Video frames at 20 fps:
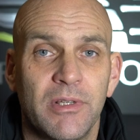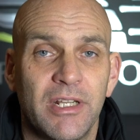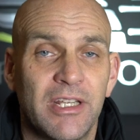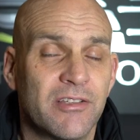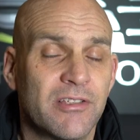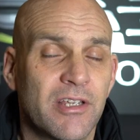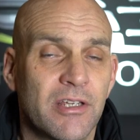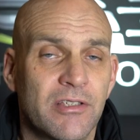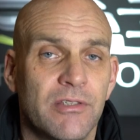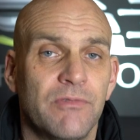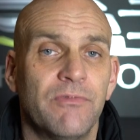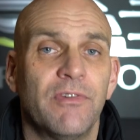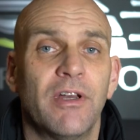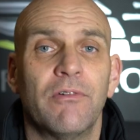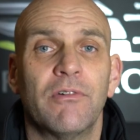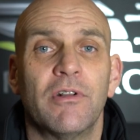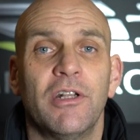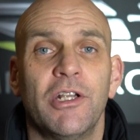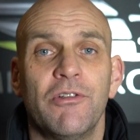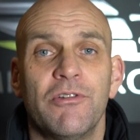an excessive
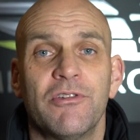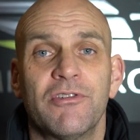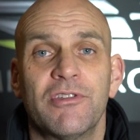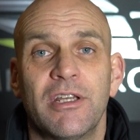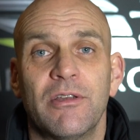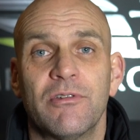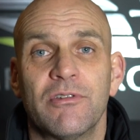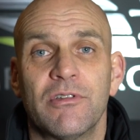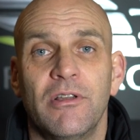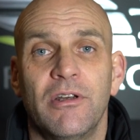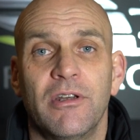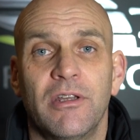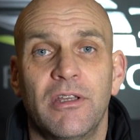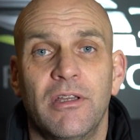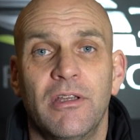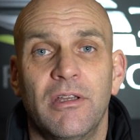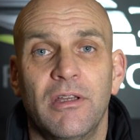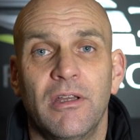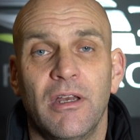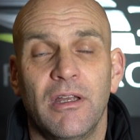valve clearance sounds like
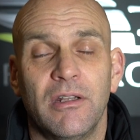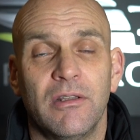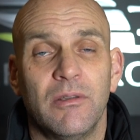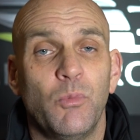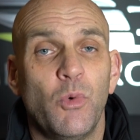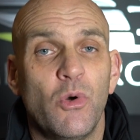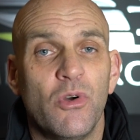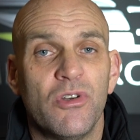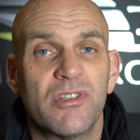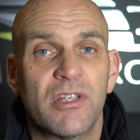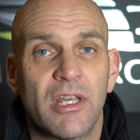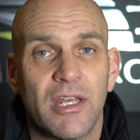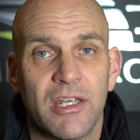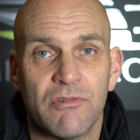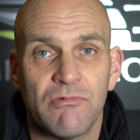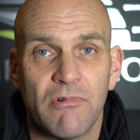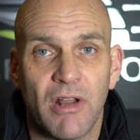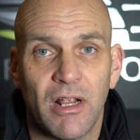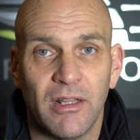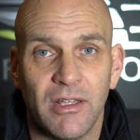and worst
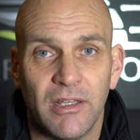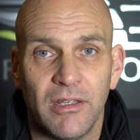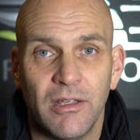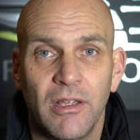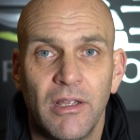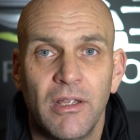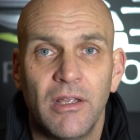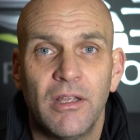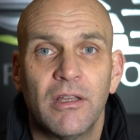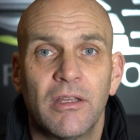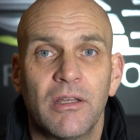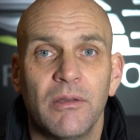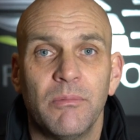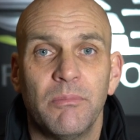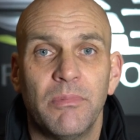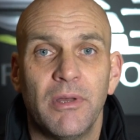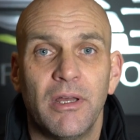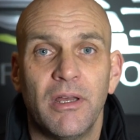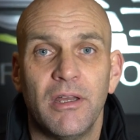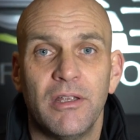case rattling
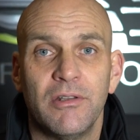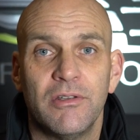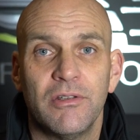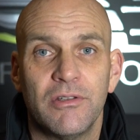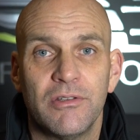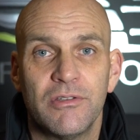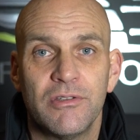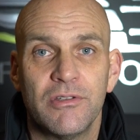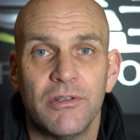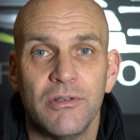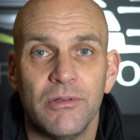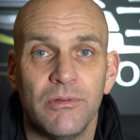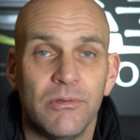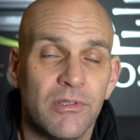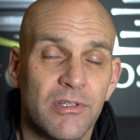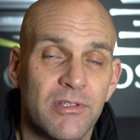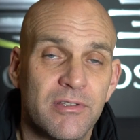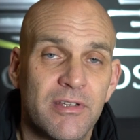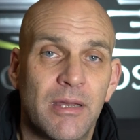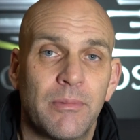compared to
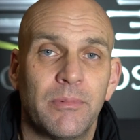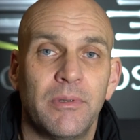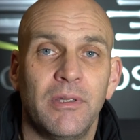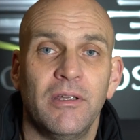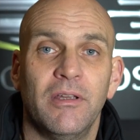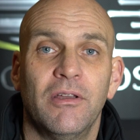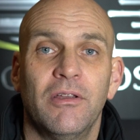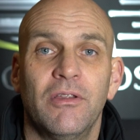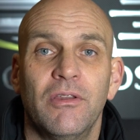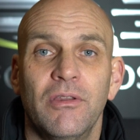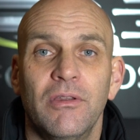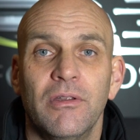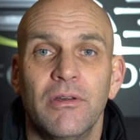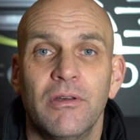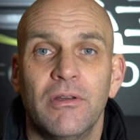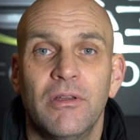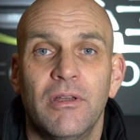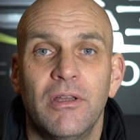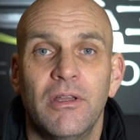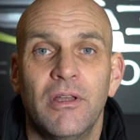the tapping
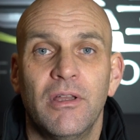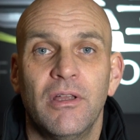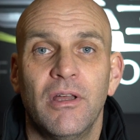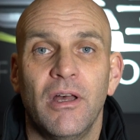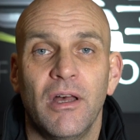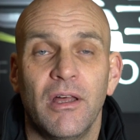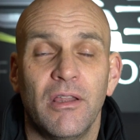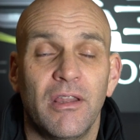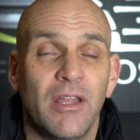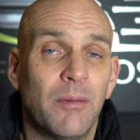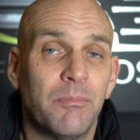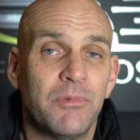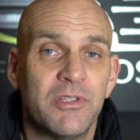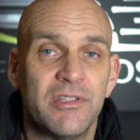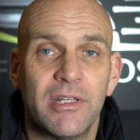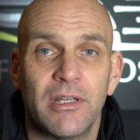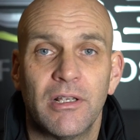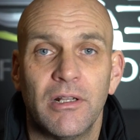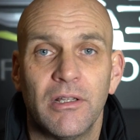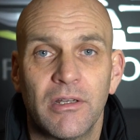that uh, that
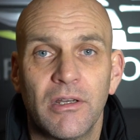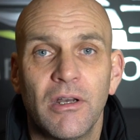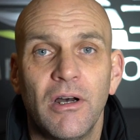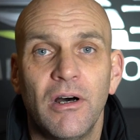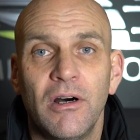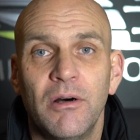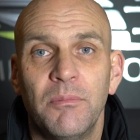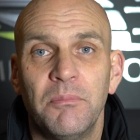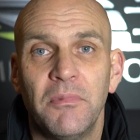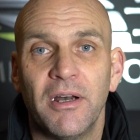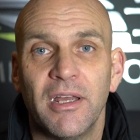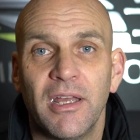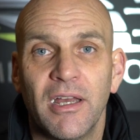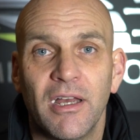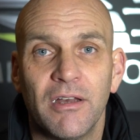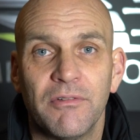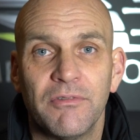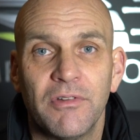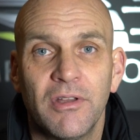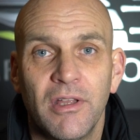particular car might
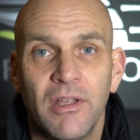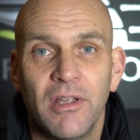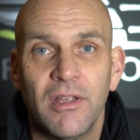have.